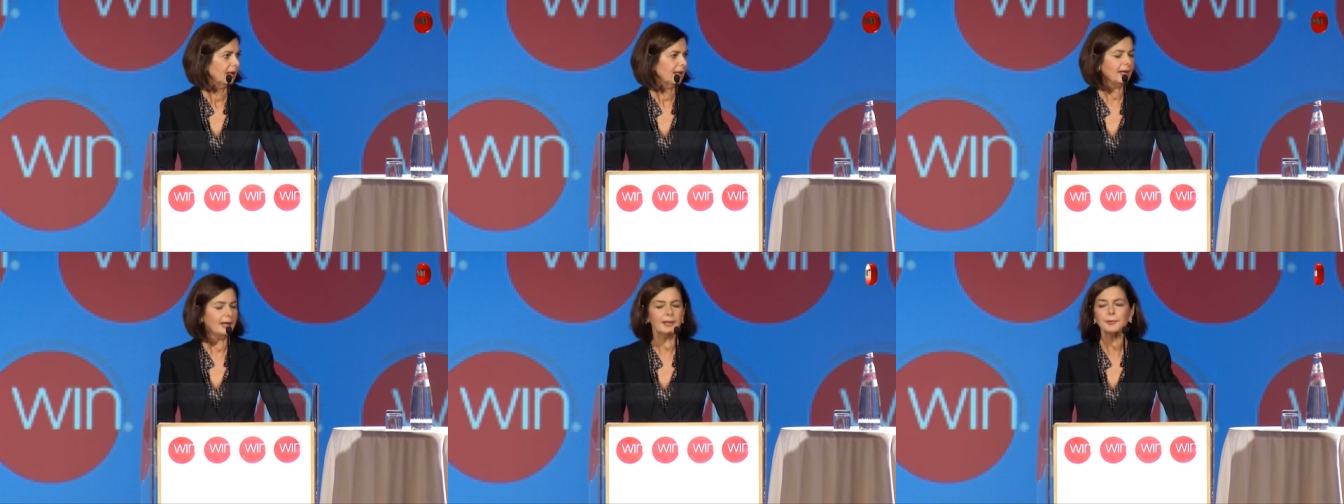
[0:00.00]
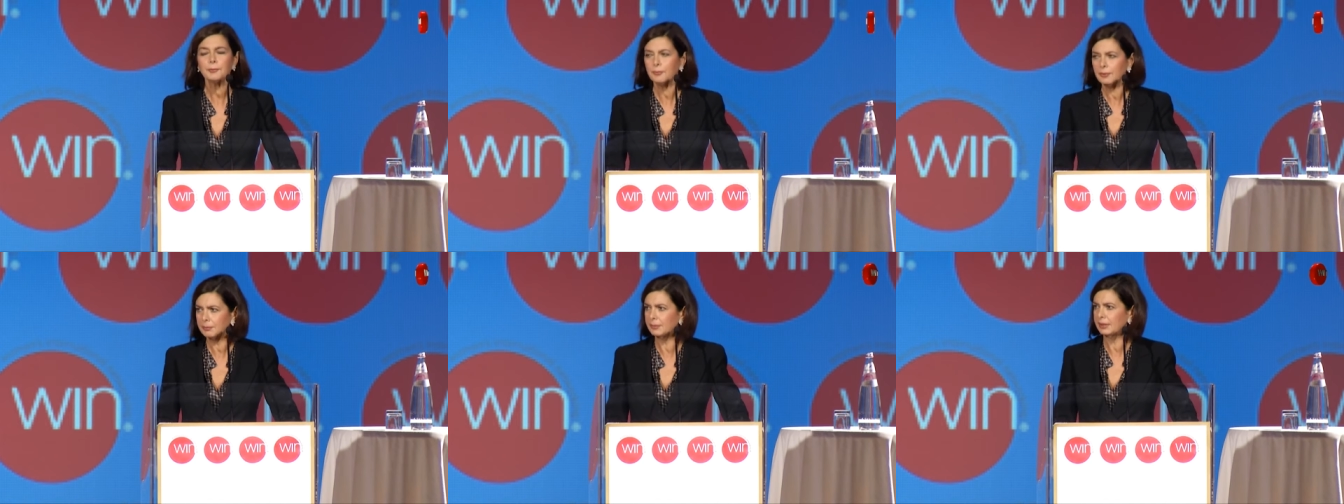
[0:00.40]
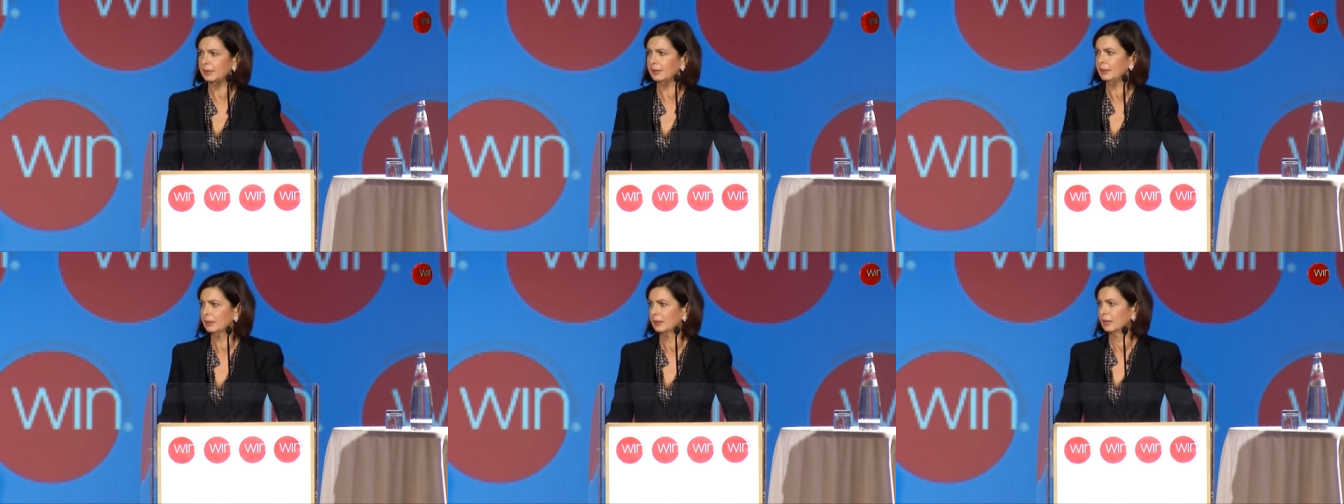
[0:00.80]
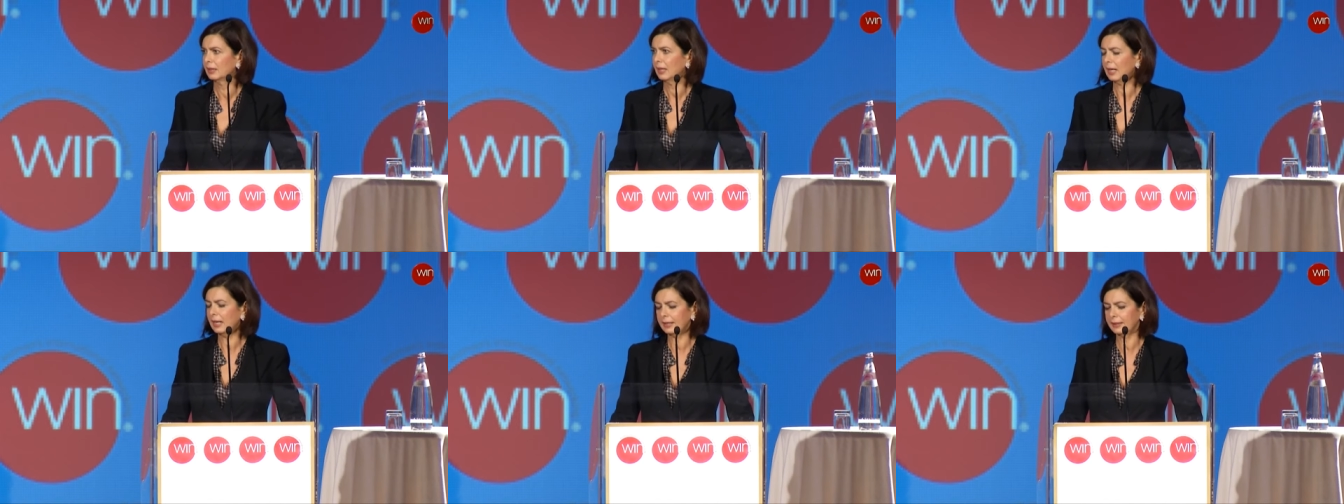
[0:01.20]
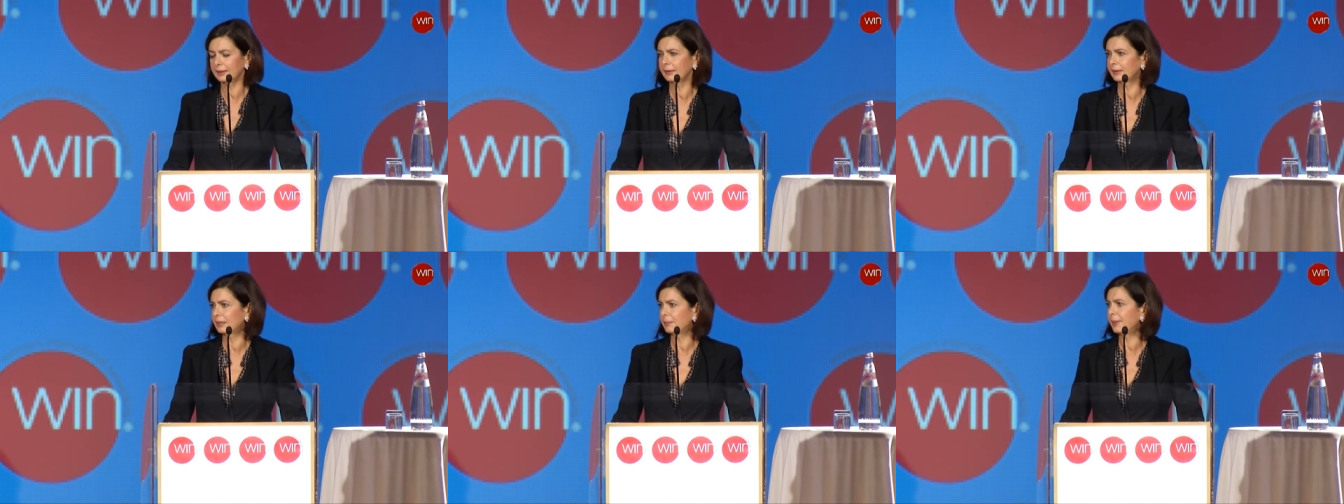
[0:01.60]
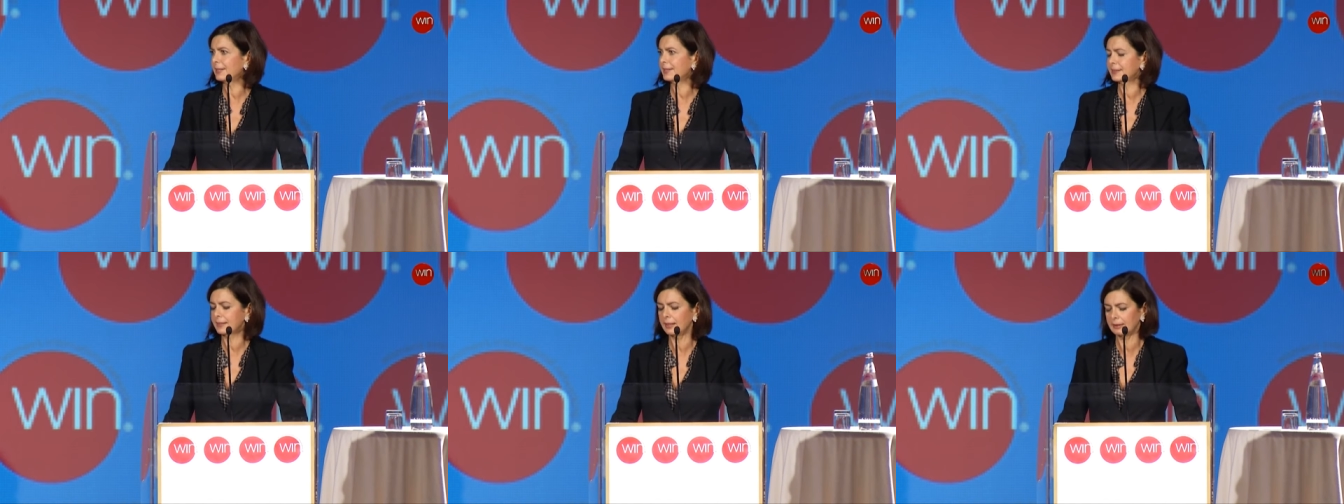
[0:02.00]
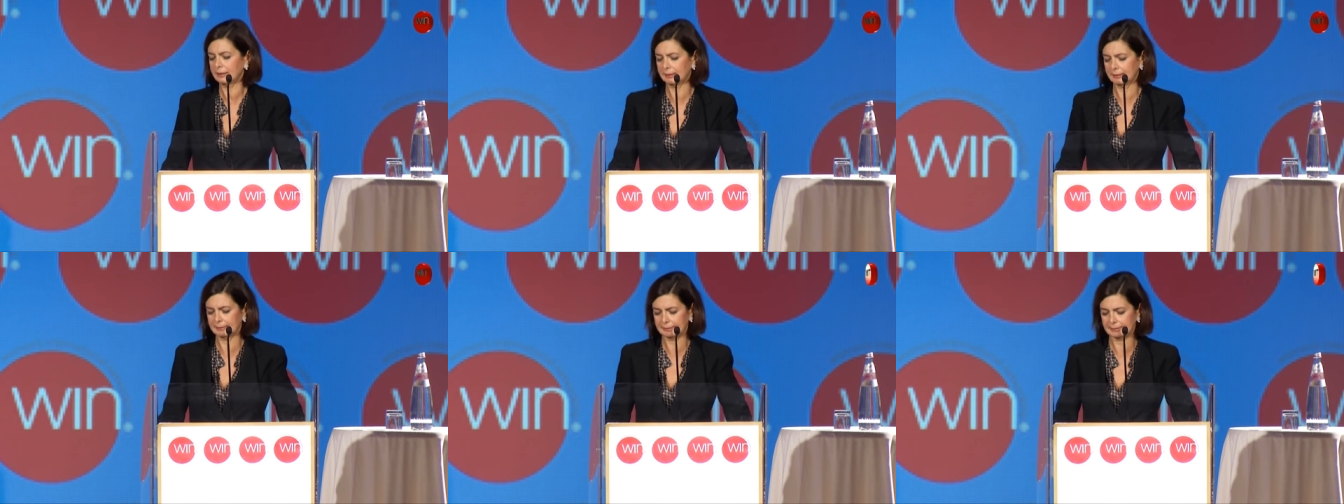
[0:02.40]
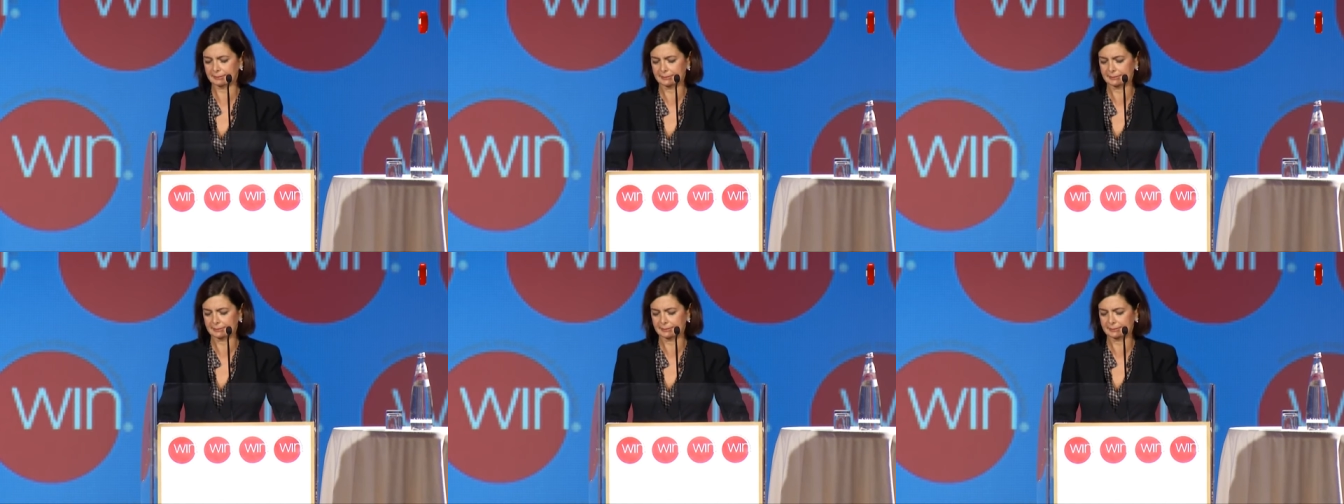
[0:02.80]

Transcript: And women are the best target.